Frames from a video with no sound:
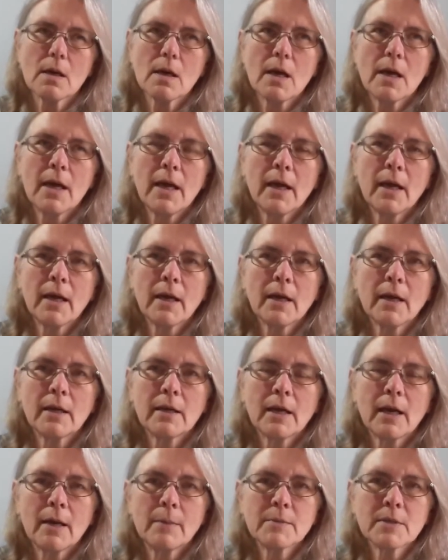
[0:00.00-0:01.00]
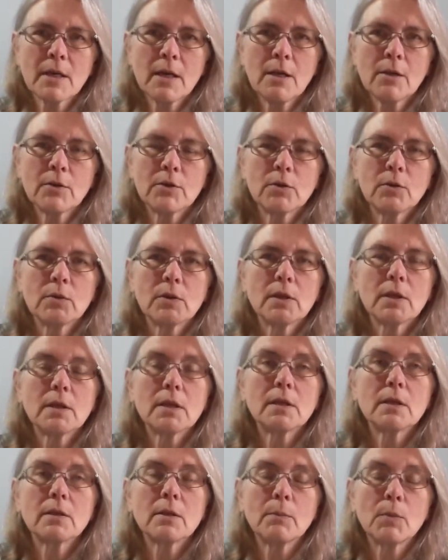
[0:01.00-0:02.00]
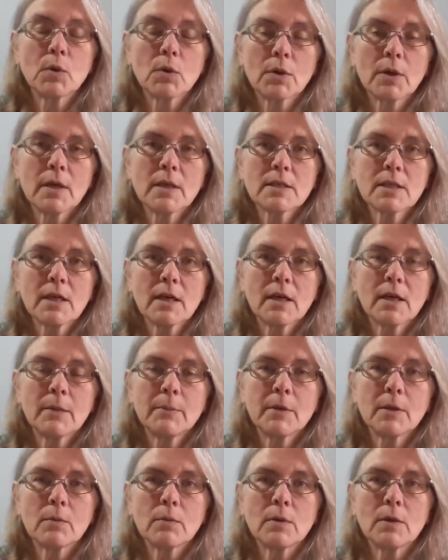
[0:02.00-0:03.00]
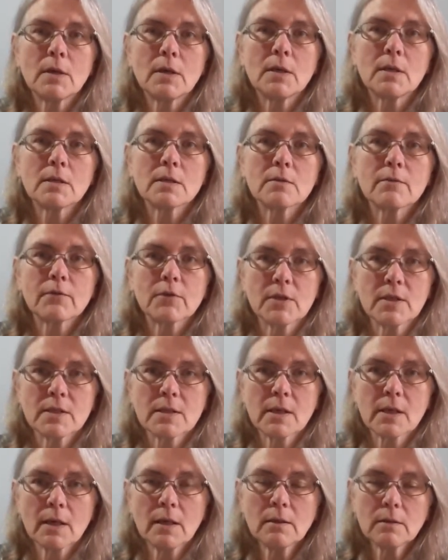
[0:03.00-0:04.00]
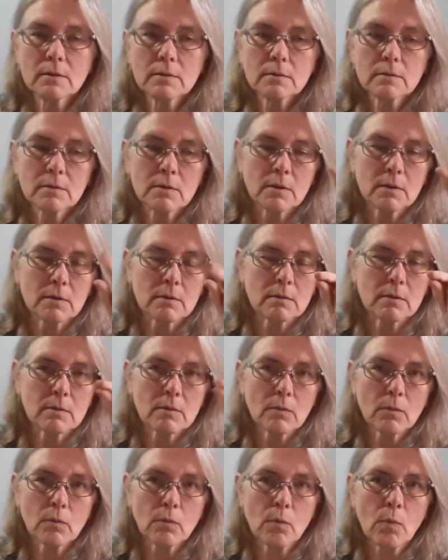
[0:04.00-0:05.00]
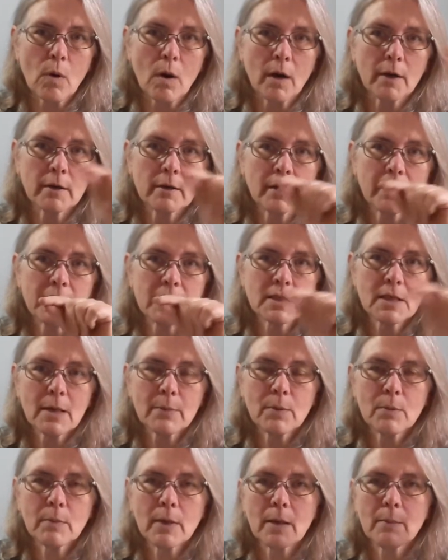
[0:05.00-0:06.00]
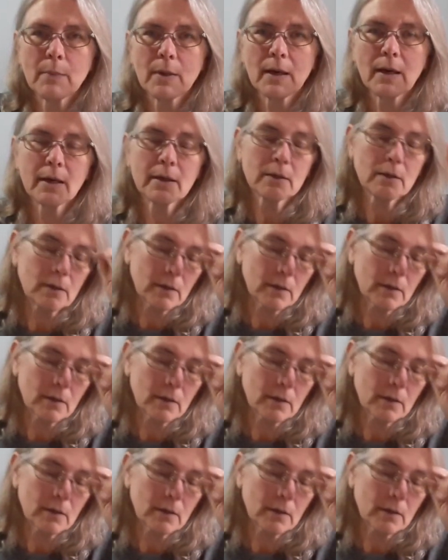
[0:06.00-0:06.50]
and I'm telling you, the morning time it was freezing out. The water on the top of my bottle